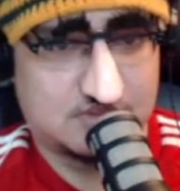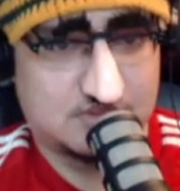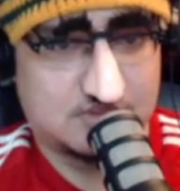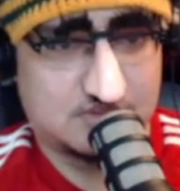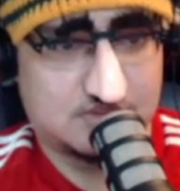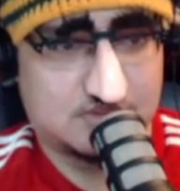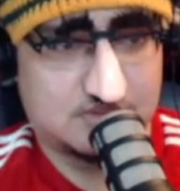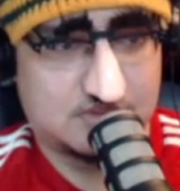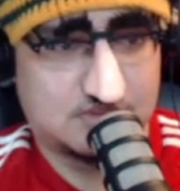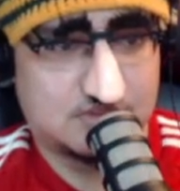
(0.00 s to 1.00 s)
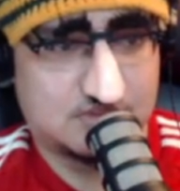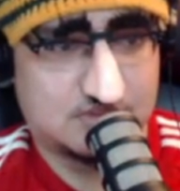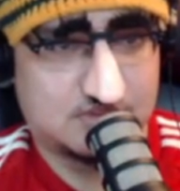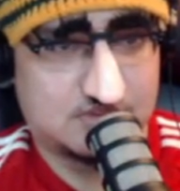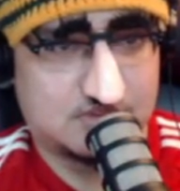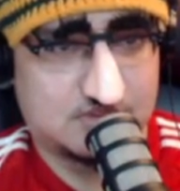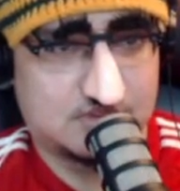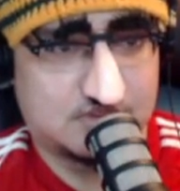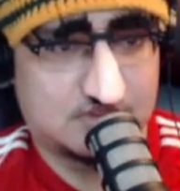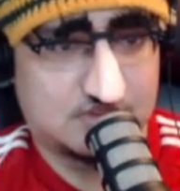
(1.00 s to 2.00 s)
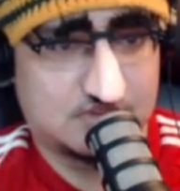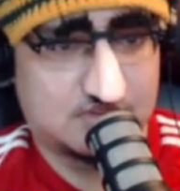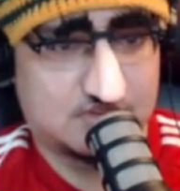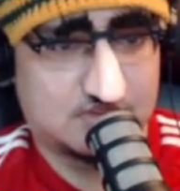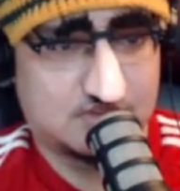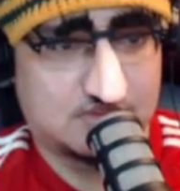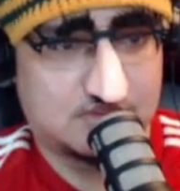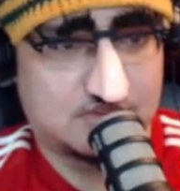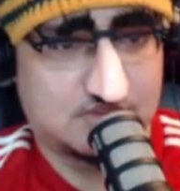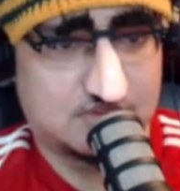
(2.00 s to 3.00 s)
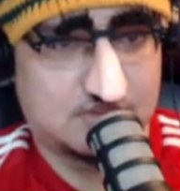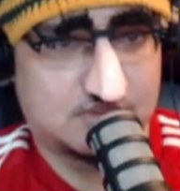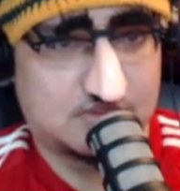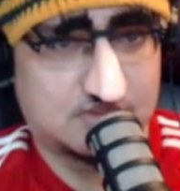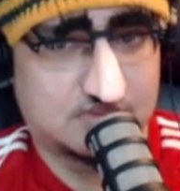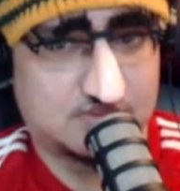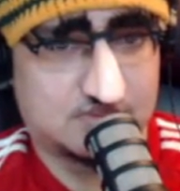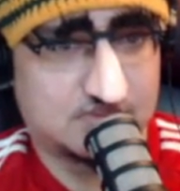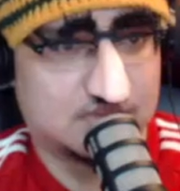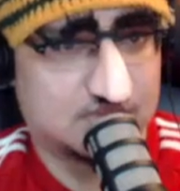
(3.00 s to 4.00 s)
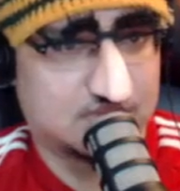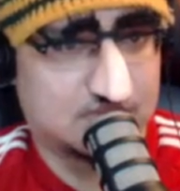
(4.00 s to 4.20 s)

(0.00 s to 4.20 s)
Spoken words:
This person isn't speaking.